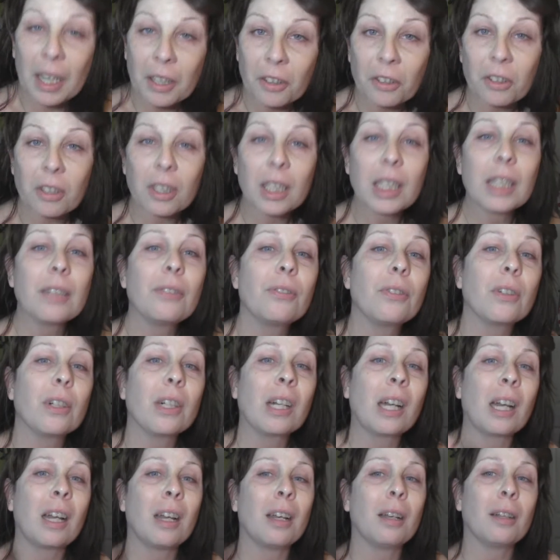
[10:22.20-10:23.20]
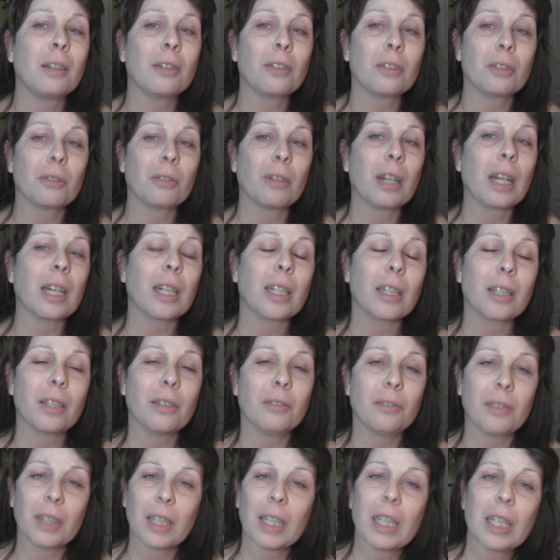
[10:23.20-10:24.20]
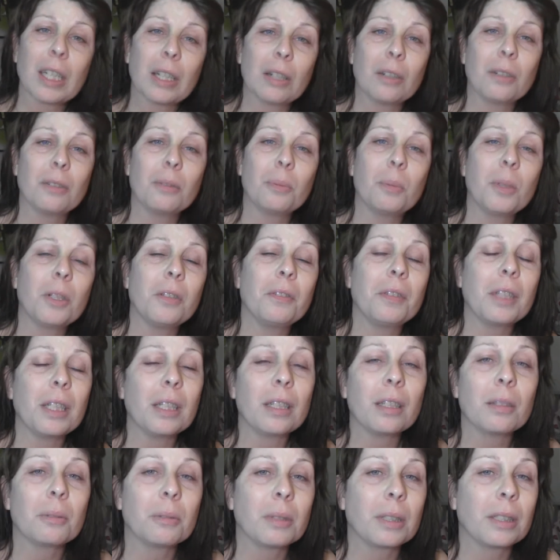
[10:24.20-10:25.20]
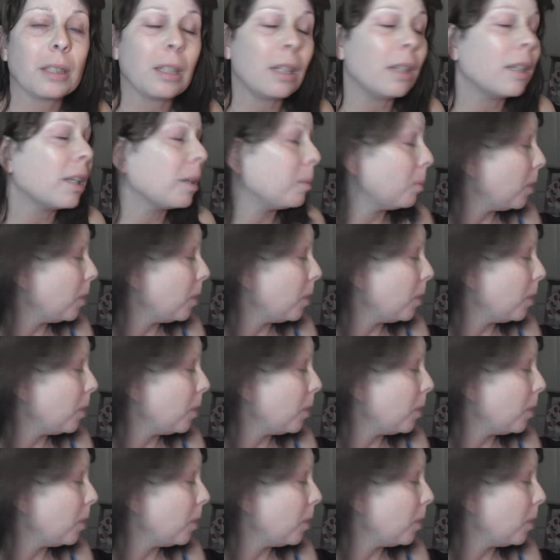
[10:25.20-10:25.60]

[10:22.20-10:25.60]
Actually, for a direct-to-video movie, it was not